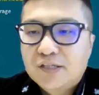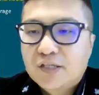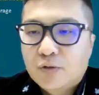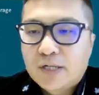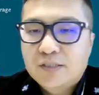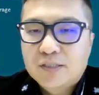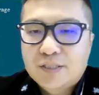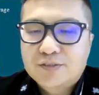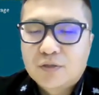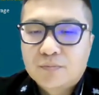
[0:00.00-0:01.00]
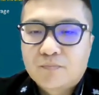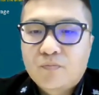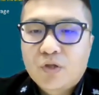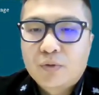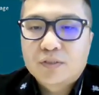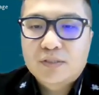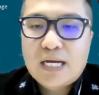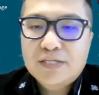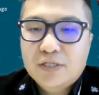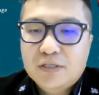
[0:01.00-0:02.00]
integrated system with
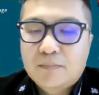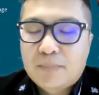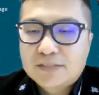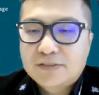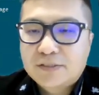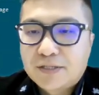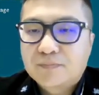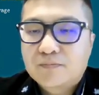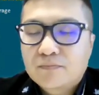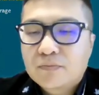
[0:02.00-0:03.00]
larger capacity.